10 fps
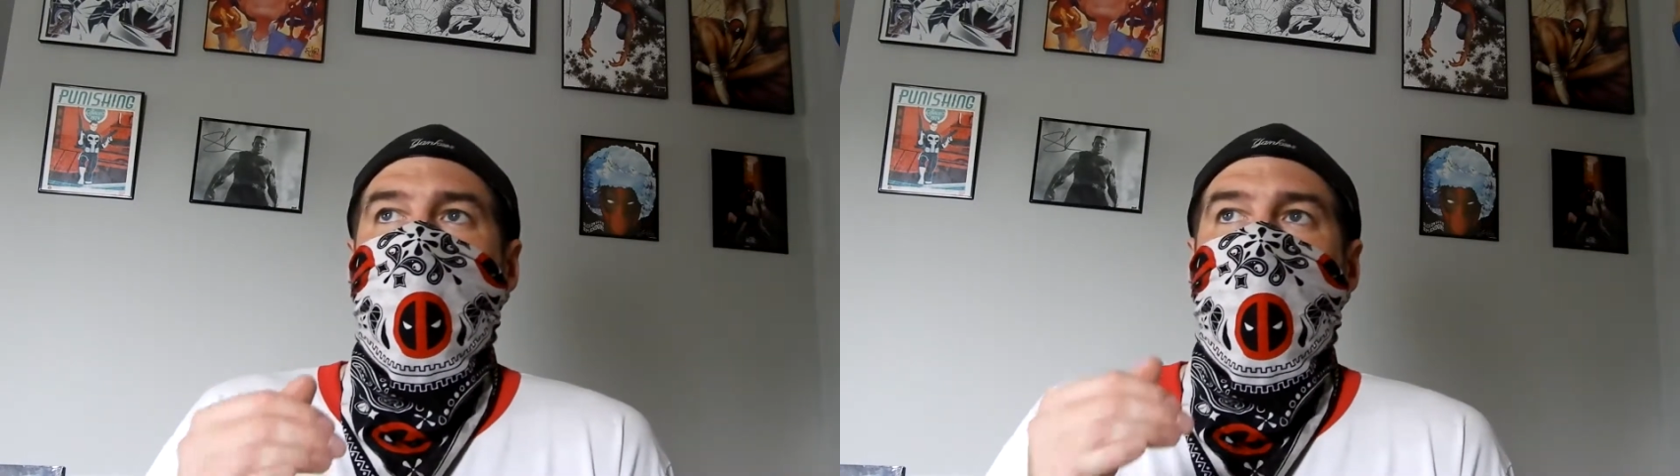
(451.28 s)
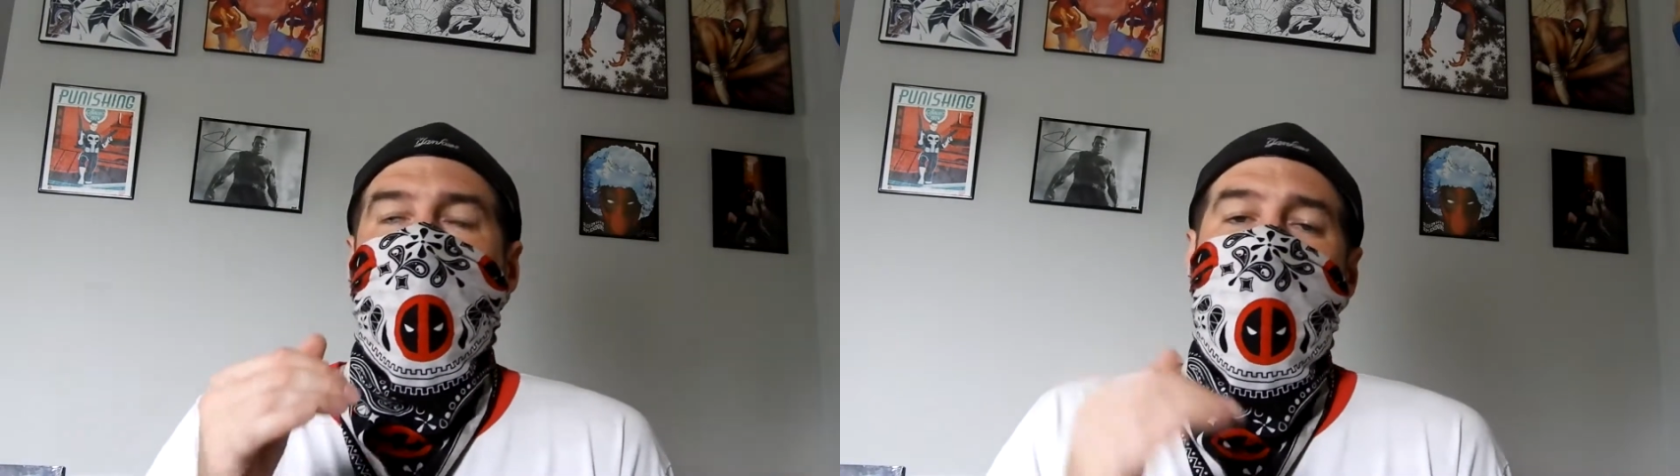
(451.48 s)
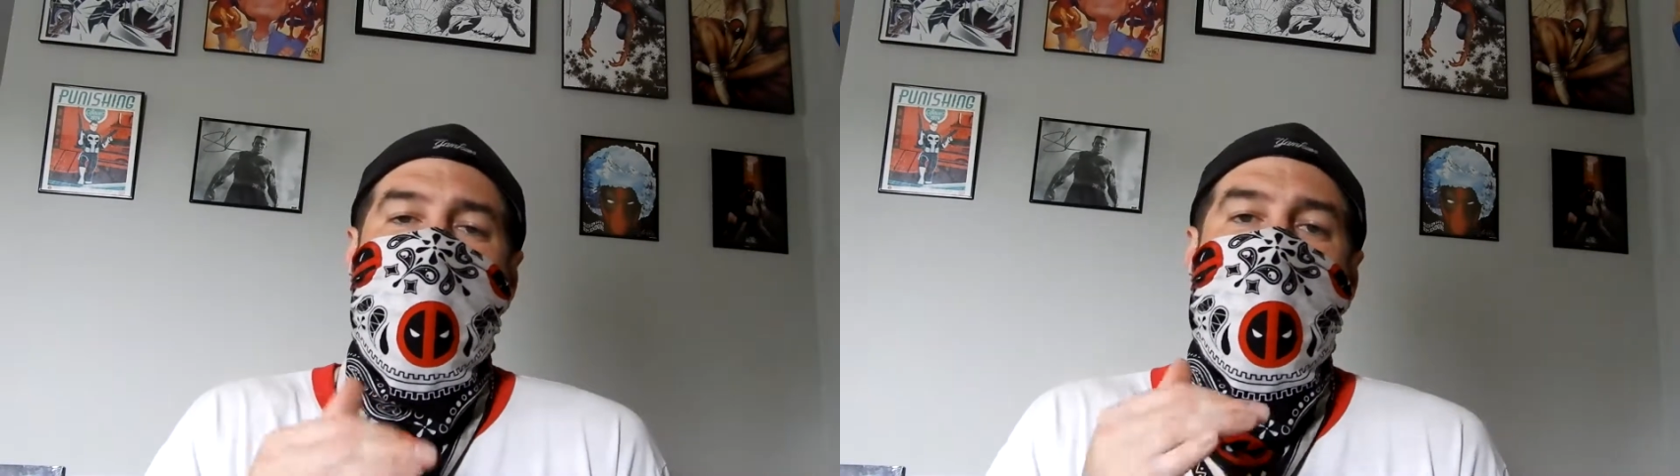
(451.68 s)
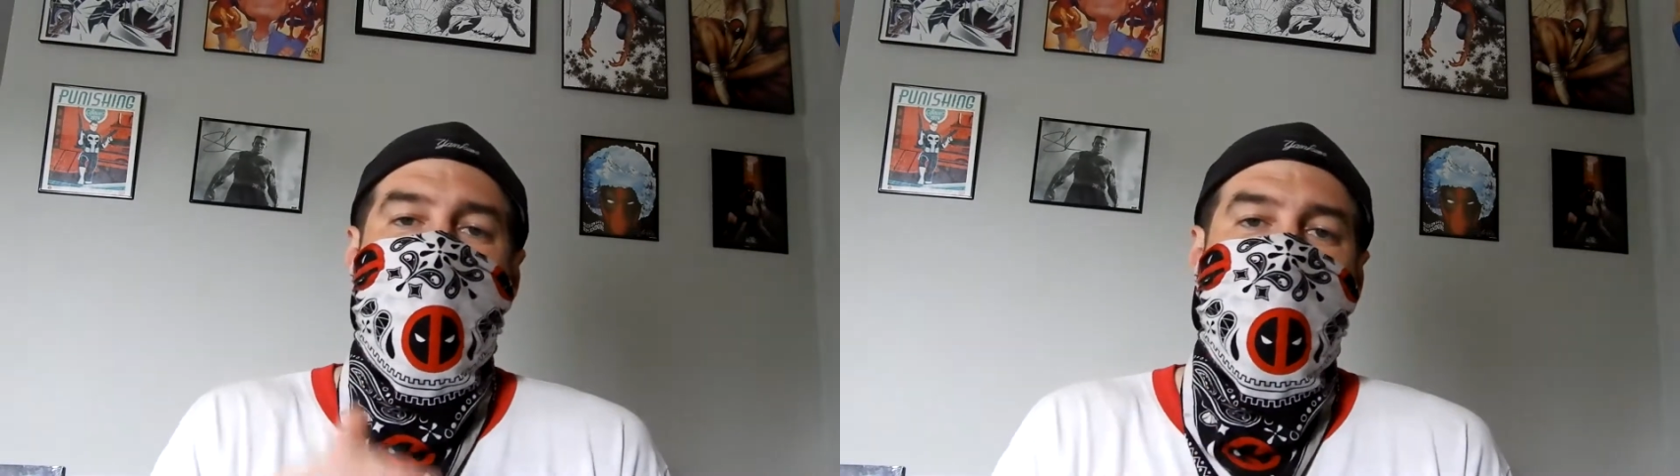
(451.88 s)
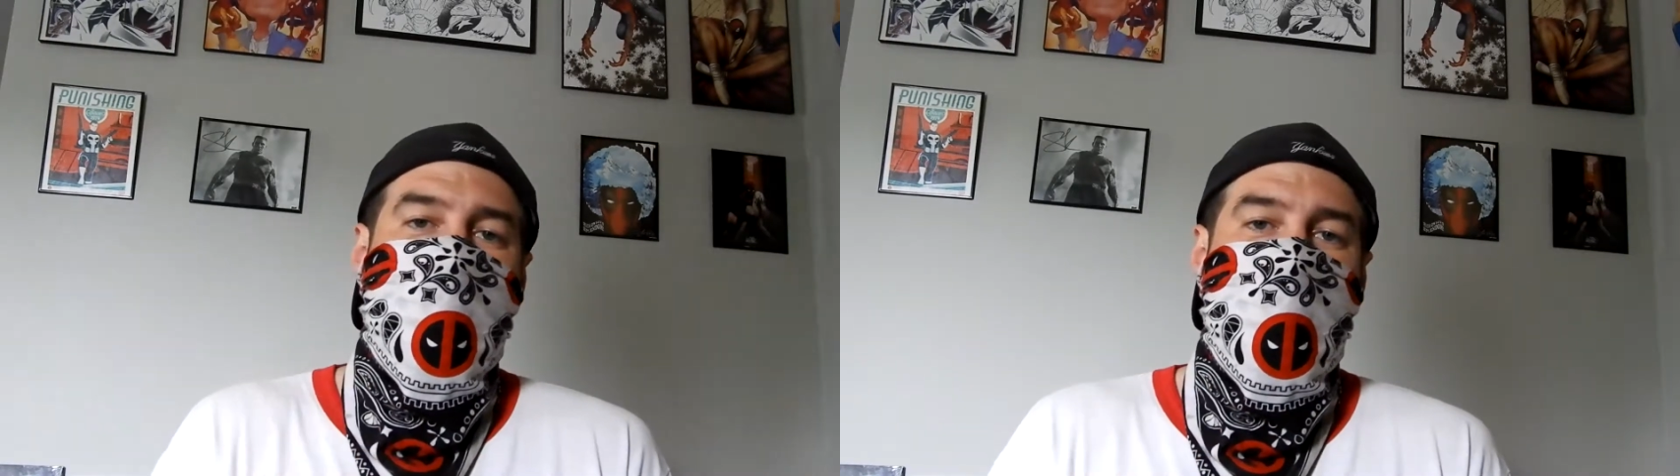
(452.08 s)
what
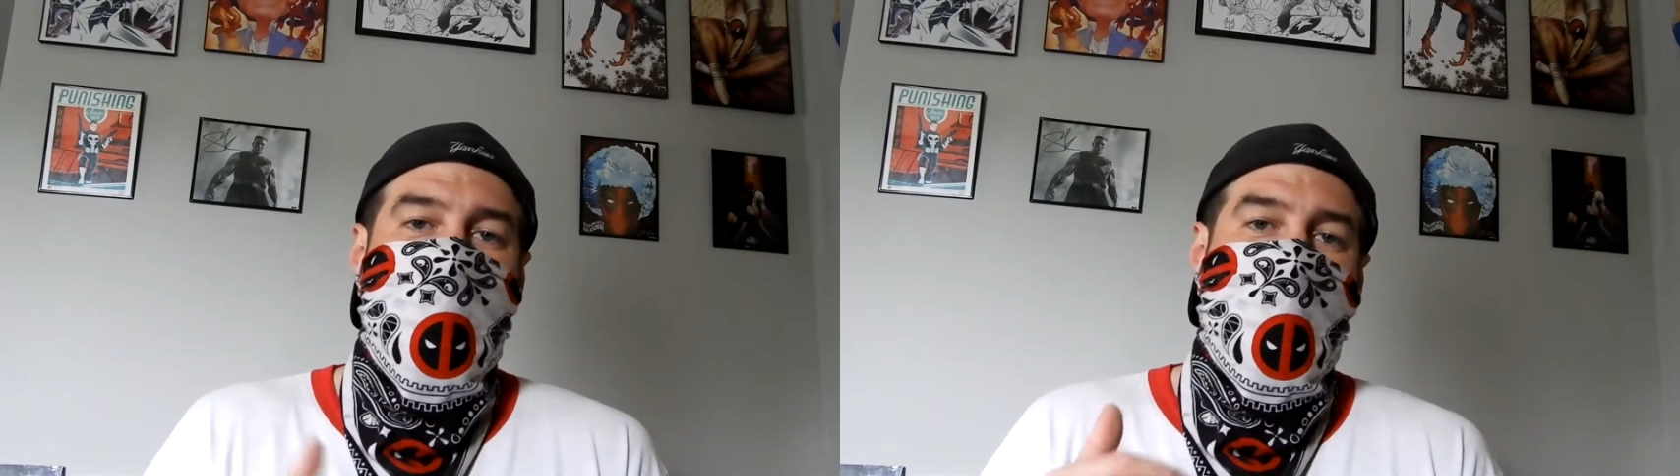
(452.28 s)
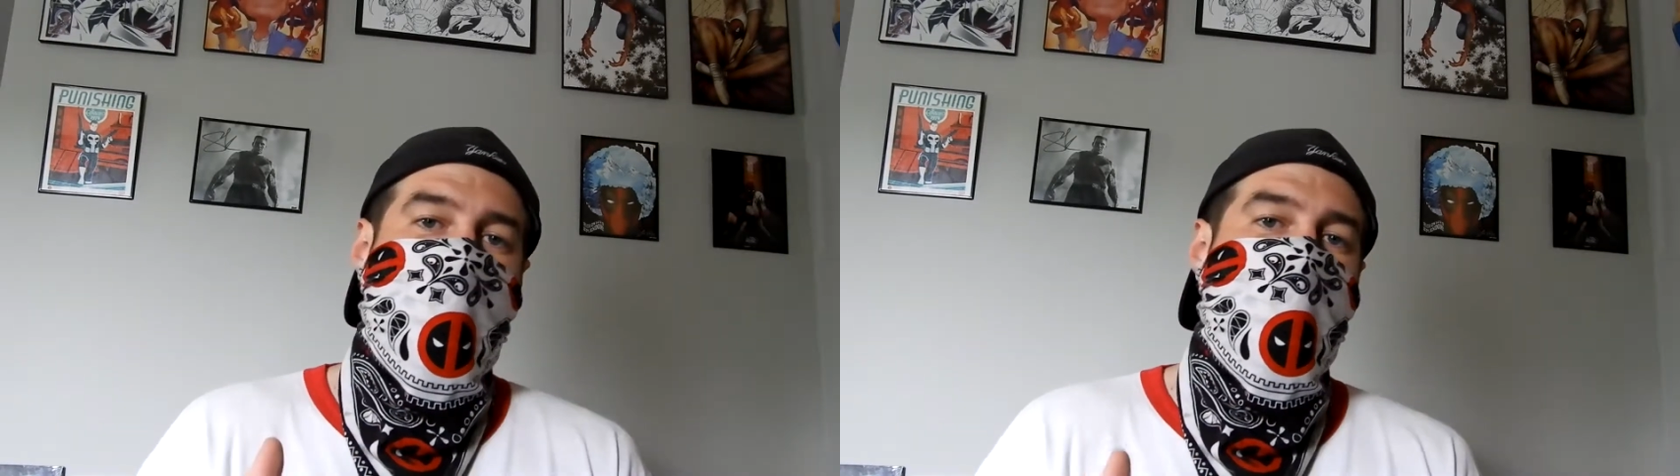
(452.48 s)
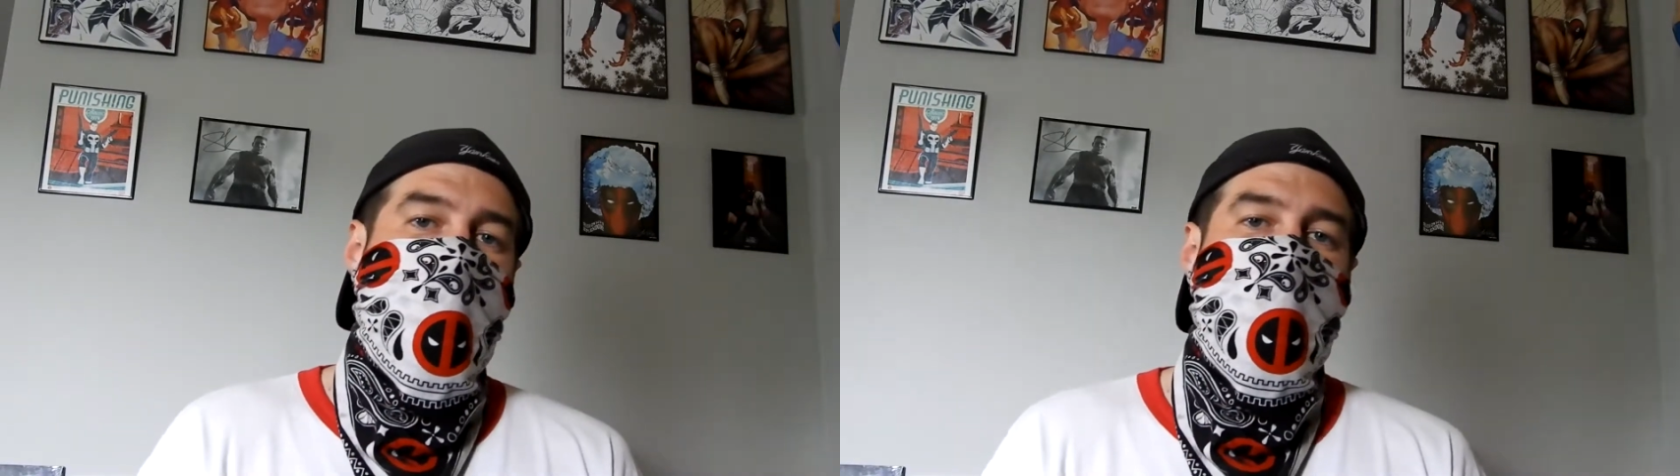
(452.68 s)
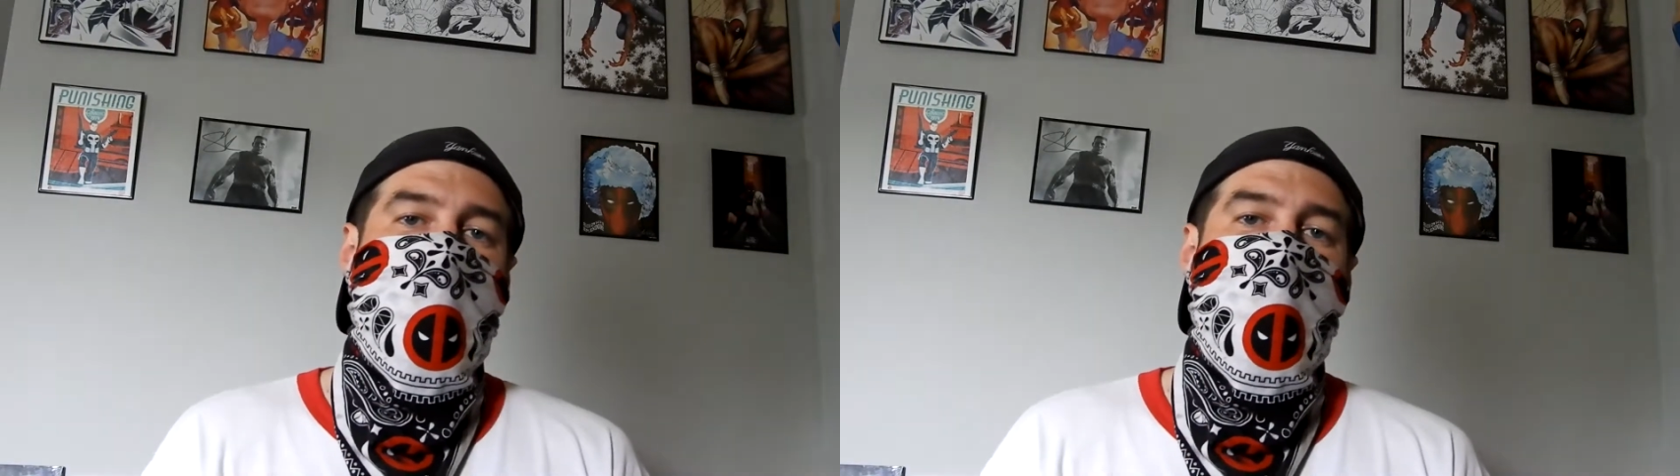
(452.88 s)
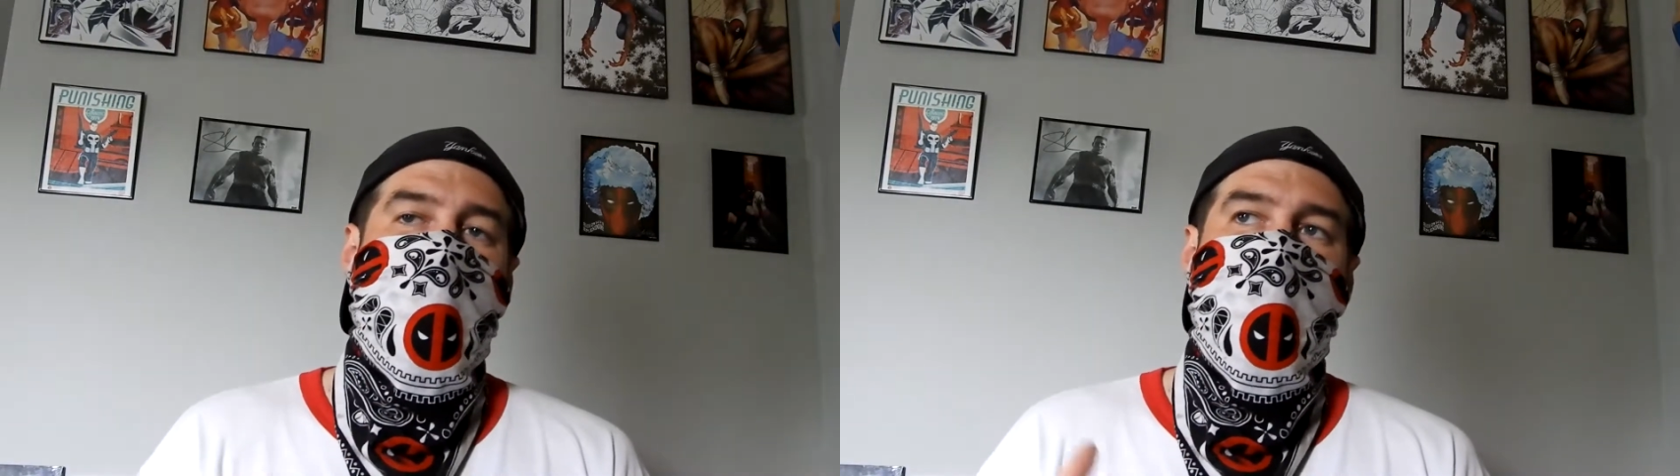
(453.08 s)
happens is they find
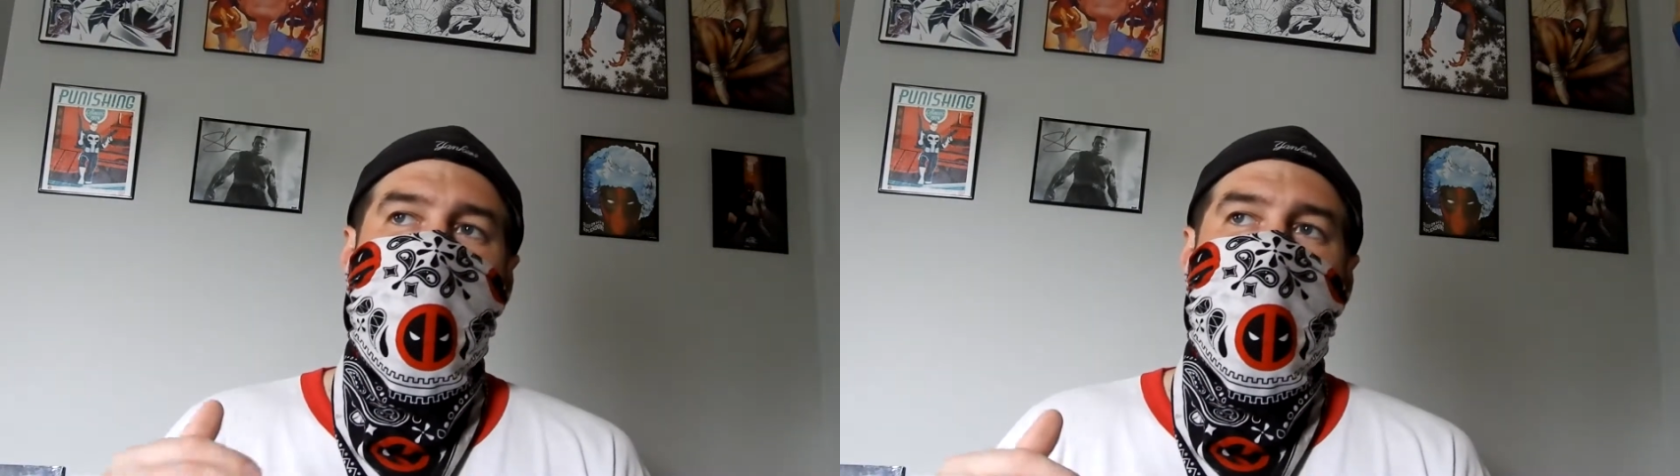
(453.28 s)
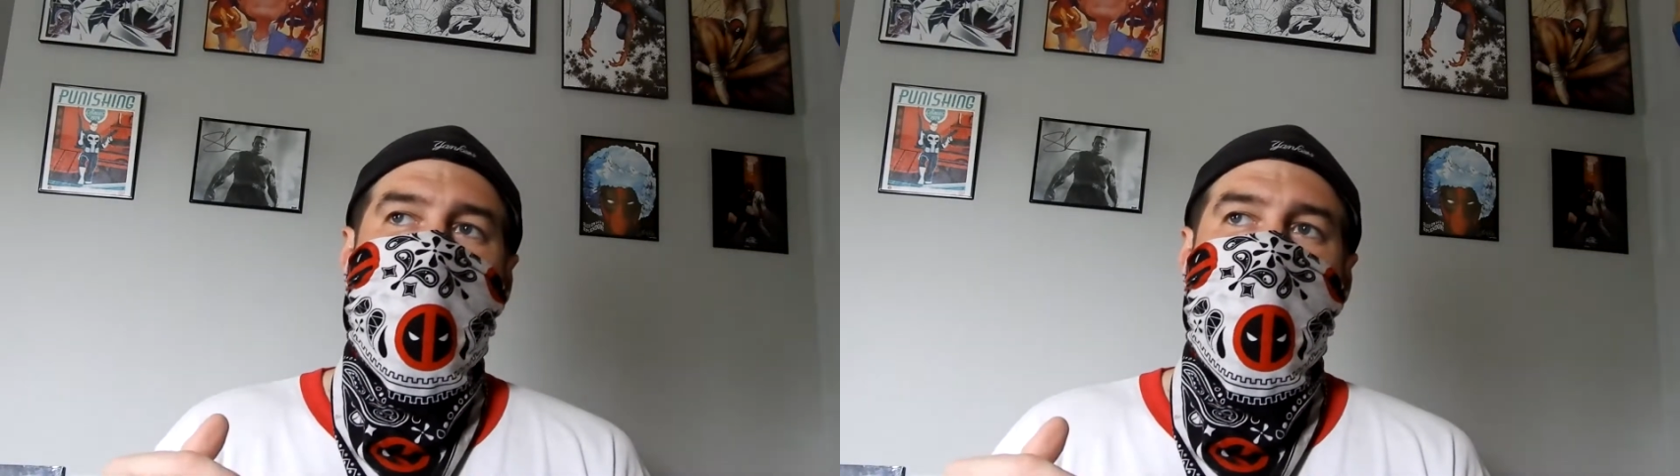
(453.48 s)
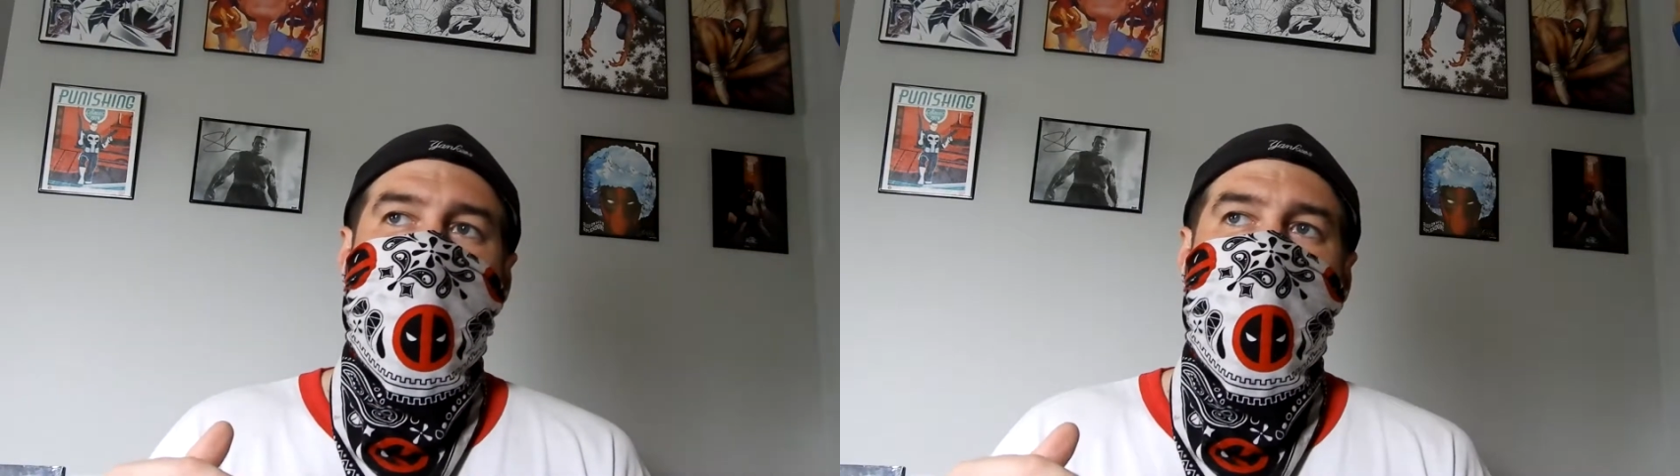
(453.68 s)
out that